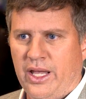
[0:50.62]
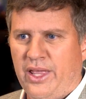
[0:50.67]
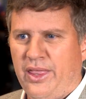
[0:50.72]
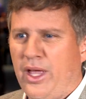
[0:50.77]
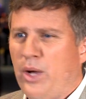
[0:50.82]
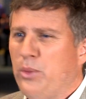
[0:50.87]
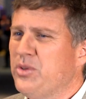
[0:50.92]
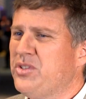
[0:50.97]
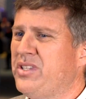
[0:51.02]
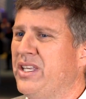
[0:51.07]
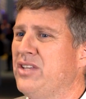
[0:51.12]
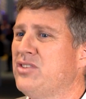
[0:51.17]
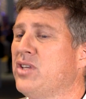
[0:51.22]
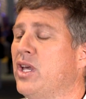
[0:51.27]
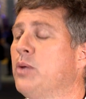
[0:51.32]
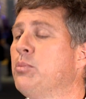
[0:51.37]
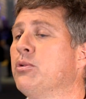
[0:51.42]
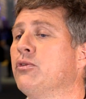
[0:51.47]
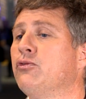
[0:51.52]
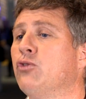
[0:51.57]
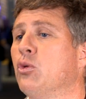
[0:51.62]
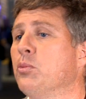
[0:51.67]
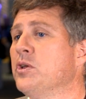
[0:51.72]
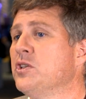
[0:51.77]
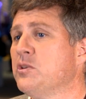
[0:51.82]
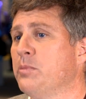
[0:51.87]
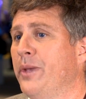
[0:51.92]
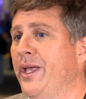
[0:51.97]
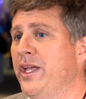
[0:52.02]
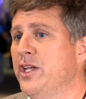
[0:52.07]
And that was things like
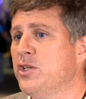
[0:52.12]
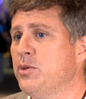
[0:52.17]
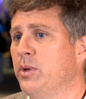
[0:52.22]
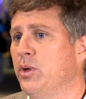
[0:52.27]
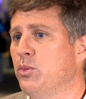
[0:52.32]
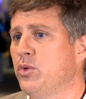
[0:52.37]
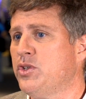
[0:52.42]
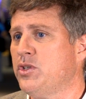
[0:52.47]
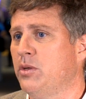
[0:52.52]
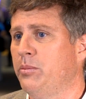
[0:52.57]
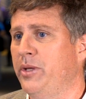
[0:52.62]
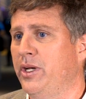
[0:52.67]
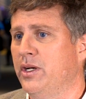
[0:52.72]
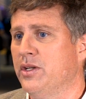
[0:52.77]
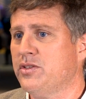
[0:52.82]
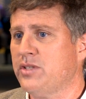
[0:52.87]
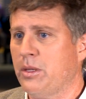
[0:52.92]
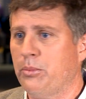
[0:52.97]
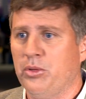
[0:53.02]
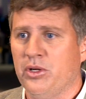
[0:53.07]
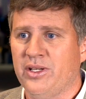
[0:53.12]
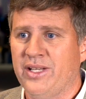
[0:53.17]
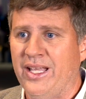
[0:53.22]
performance management, which had been in a separate